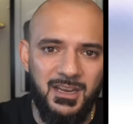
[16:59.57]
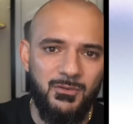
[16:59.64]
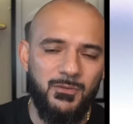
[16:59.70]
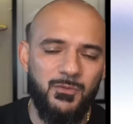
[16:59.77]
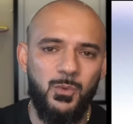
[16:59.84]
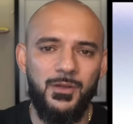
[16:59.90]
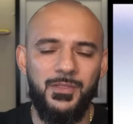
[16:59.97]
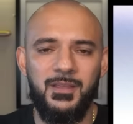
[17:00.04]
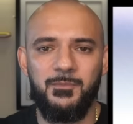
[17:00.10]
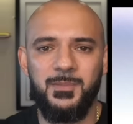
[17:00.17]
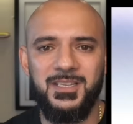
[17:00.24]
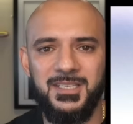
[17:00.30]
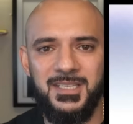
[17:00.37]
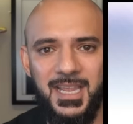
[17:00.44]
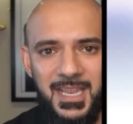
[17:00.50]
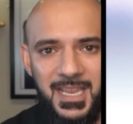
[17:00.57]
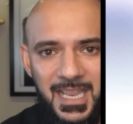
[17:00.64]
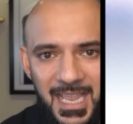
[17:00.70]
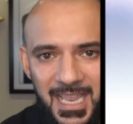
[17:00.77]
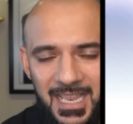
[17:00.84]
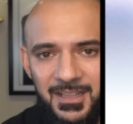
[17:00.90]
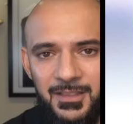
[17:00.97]
of what they've been saying
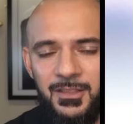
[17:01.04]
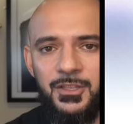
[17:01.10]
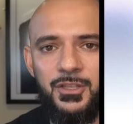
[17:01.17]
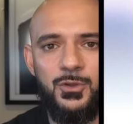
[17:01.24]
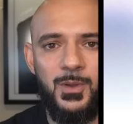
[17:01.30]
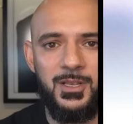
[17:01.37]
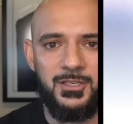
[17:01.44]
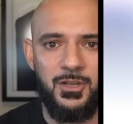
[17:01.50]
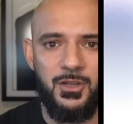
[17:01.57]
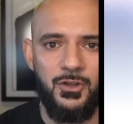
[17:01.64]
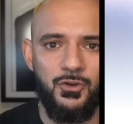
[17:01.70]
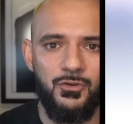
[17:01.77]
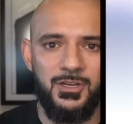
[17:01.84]
in the US Congress